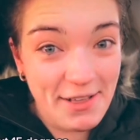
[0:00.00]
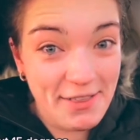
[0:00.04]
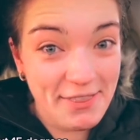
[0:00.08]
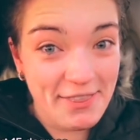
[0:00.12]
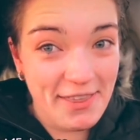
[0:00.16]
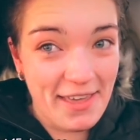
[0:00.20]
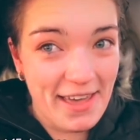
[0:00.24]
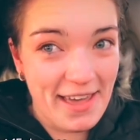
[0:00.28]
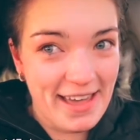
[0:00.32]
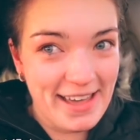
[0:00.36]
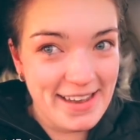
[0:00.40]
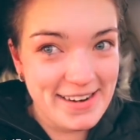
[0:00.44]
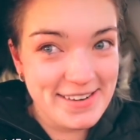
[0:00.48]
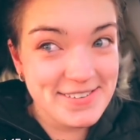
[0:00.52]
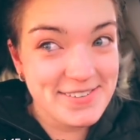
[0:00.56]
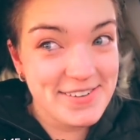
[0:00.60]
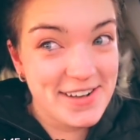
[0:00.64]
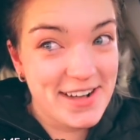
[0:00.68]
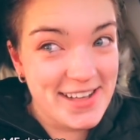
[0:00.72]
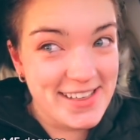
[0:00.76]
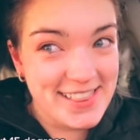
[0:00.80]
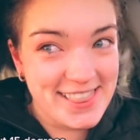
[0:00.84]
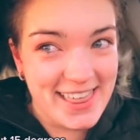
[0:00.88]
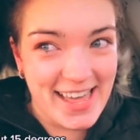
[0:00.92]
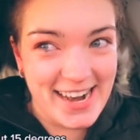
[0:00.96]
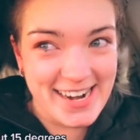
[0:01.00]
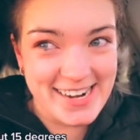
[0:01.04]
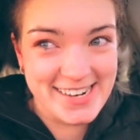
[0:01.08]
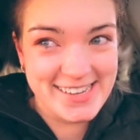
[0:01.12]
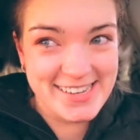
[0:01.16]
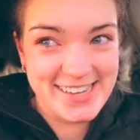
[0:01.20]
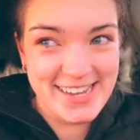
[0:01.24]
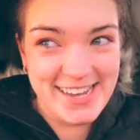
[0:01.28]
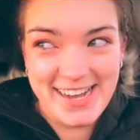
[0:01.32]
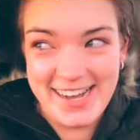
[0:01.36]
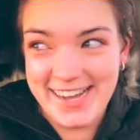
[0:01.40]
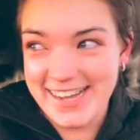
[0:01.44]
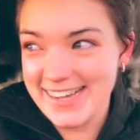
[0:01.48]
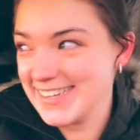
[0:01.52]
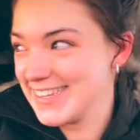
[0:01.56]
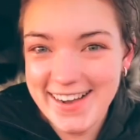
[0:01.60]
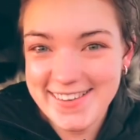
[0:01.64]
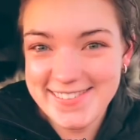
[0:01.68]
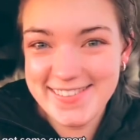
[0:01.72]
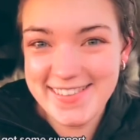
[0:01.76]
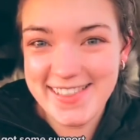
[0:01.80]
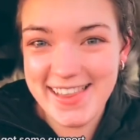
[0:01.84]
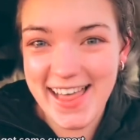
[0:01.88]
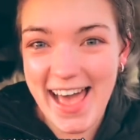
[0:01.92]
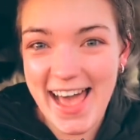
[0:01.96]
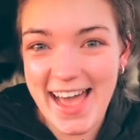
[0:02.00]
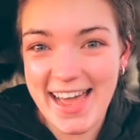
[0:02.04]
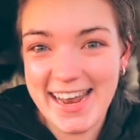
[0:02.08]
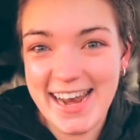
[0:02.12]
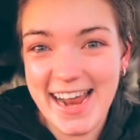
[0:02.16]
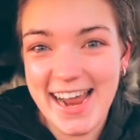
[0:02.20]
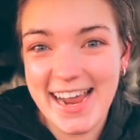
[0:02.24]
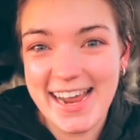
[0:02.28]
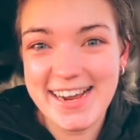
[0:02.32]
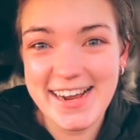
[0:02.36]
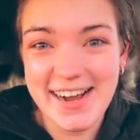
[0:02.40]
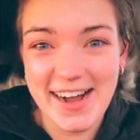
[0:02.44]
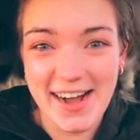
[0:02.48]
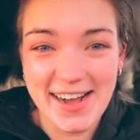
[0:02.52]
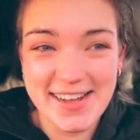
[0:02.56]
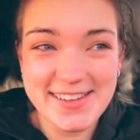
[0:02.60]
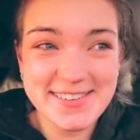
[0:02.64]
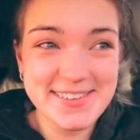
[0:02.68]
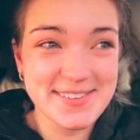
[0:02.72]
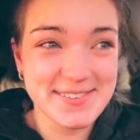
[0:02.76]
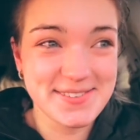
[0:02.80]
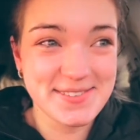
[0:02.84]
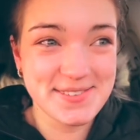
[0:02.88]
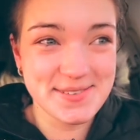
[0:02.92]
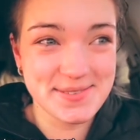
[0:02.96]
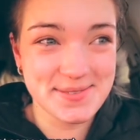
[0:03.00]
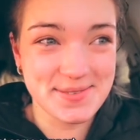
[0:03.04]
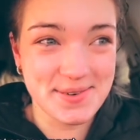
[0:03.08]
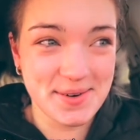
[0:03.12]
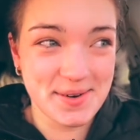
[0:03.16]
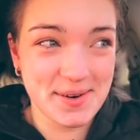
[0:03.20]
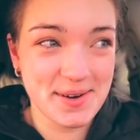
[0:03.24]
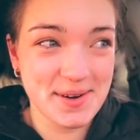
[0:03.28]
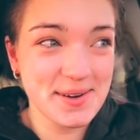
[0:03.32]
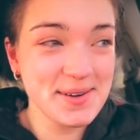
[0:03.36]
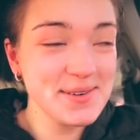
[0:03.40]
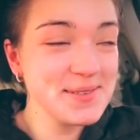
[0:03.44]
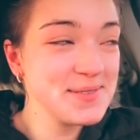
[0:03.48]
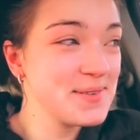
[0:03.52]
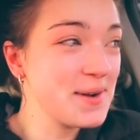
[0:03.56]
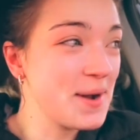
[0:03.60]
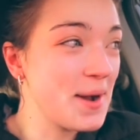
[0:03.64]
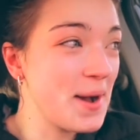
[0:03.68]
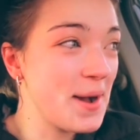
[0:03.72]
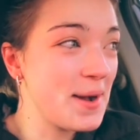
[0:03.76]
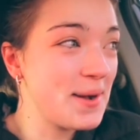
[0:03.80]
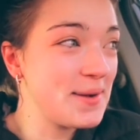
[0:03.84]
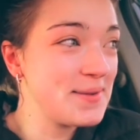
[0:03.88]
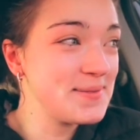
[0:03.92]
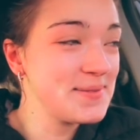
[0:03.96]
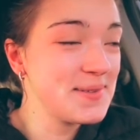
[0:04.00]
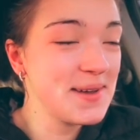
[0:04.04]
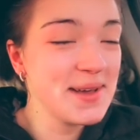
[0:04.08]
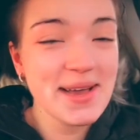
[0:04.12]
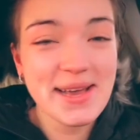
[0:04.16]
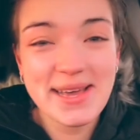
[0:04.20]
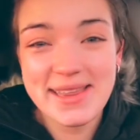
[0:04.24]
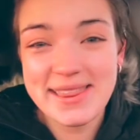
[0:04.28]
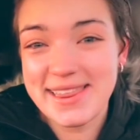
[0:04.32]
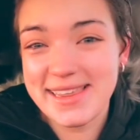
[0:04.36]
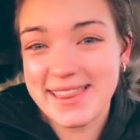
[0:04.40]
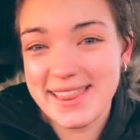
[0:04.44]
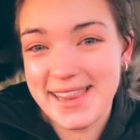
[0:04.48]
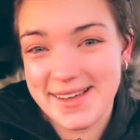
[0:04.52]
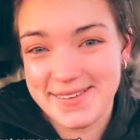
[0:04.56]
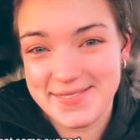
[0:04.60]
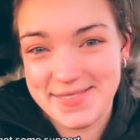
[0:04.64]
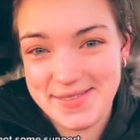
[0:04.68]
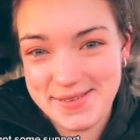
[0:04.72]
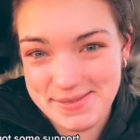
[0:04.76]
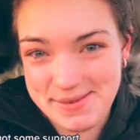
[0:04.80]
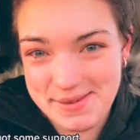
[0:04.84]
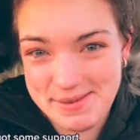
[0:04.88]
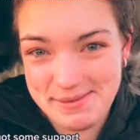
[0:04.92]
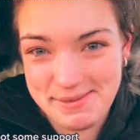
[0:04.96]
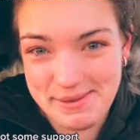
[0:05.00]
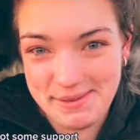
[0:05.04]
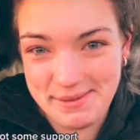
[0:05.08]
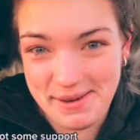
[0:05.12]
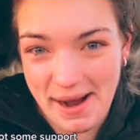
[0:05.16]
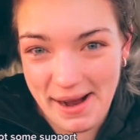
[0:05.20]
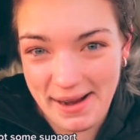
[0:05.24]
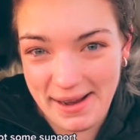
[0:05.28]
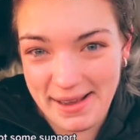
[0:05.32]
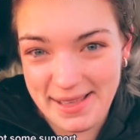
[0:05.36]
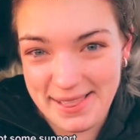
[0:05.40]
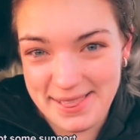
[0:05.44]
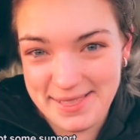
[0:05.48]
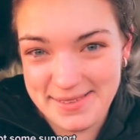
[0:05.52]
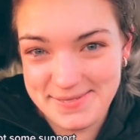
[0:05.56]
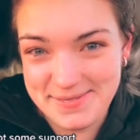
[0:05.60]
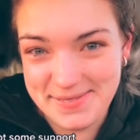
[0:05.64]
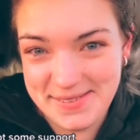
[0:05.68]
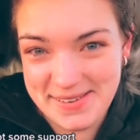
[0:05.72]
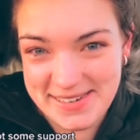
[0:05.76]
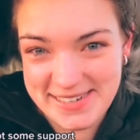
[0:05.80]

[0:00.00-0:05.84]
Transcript: that. I felt that a lot. I'm glad I got some support from the lovely people walking the beach.